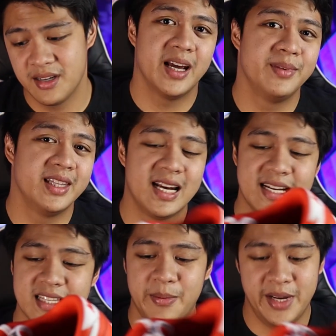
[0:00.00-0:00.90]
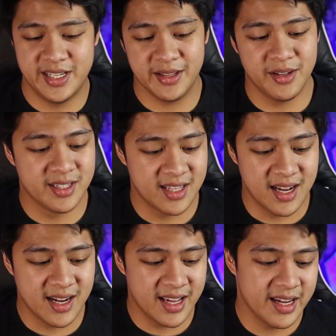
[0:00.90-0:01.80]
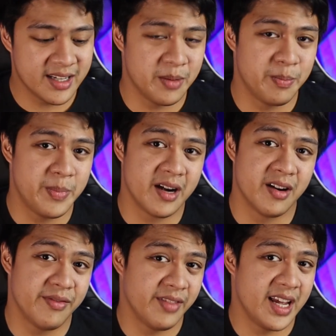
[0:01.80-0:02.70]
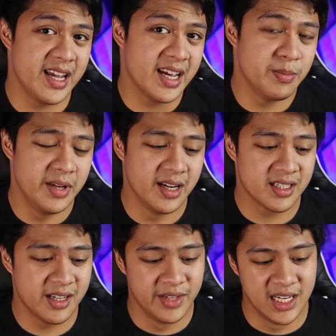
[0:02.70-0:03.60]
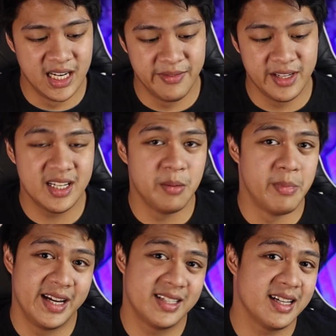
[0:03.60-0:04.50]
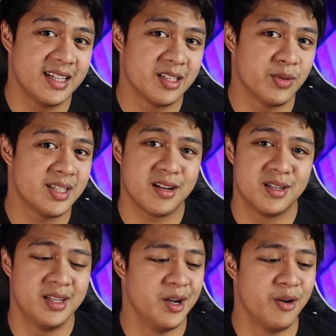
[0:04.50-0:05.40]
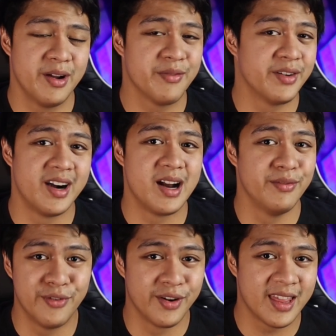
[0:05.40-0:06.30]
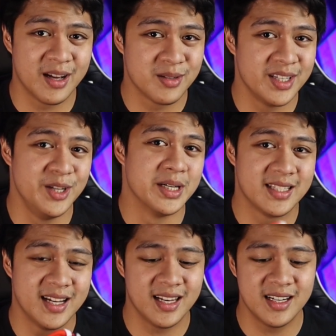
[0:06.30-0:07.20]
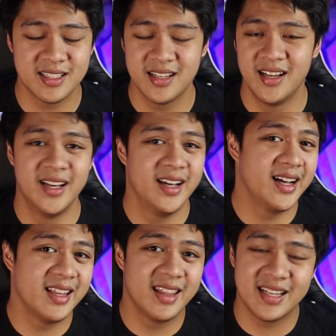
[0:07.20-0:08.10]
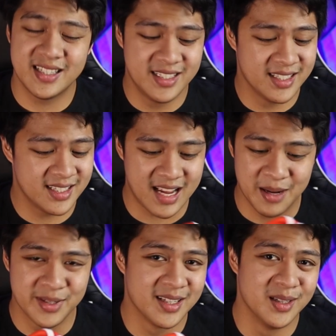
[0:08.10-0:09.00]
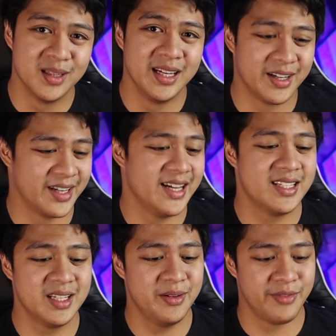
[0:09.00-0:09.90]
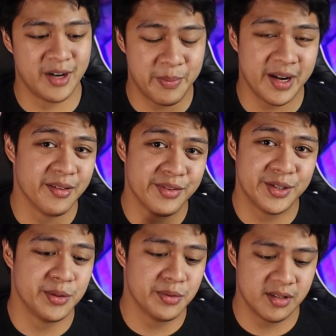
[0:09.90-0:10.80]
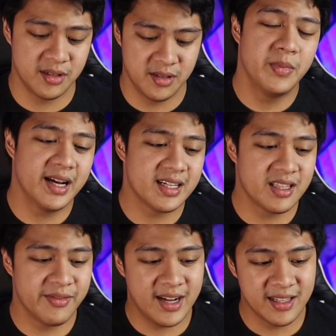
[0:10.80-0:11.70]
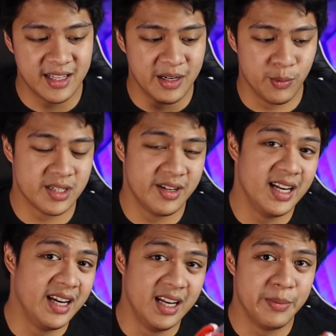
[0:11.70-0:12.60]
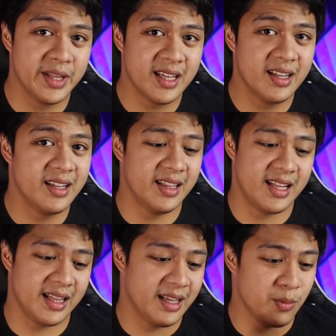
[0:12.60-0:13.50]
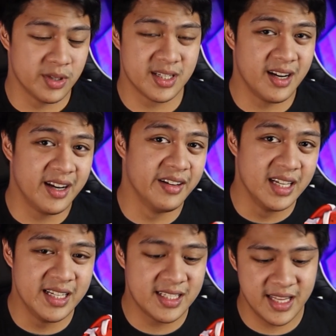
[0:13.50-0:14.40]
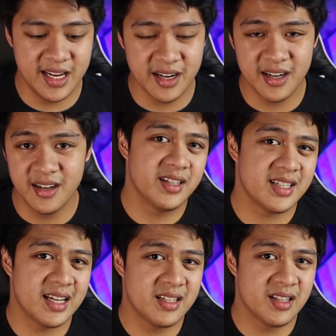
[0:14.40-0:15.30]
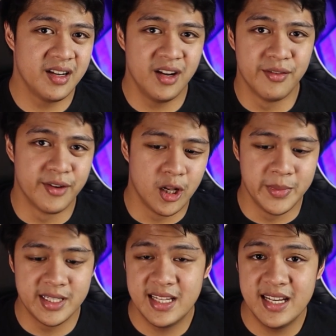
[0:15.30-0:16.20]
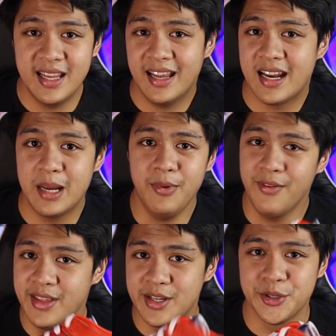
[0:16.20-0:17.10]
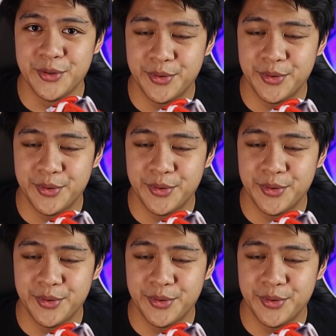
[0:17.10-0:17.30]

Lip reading: I mean, the last time I checked on StockX, a pair of Nike SB Dunk 711s in my size was actually going for around $4,000 US, and that's just absolutely crazy for a pair of shoes. But I guess the fact that it was really limited and that it was an unreleased sneaker just adds to the overall mystique and hype of the shoe.